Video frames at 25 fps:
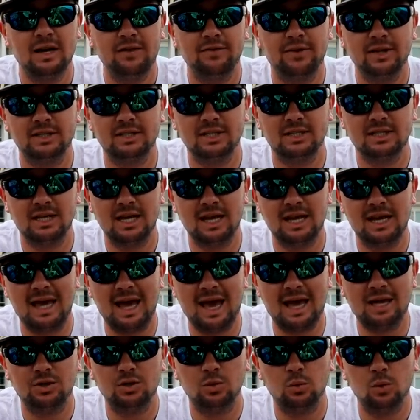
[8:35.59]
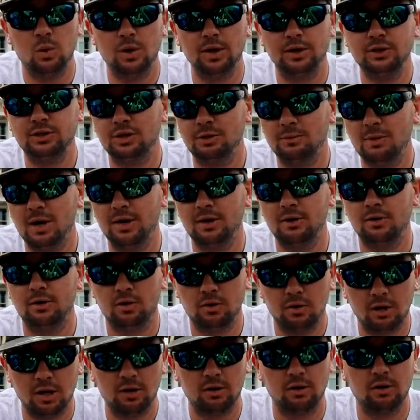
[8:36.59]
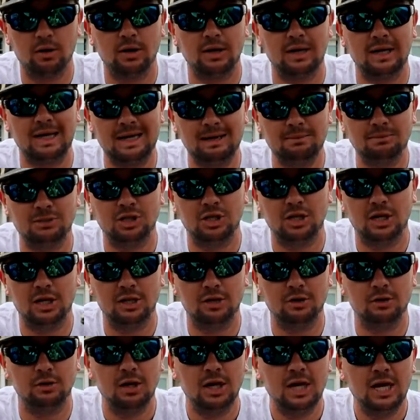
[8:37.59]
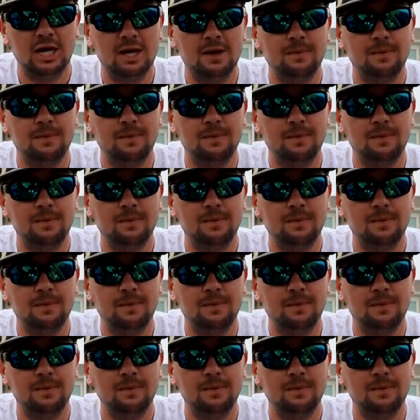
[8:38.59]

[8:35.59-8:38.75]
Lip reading: This is a 8-to-1 Shimano Cronarch MGL,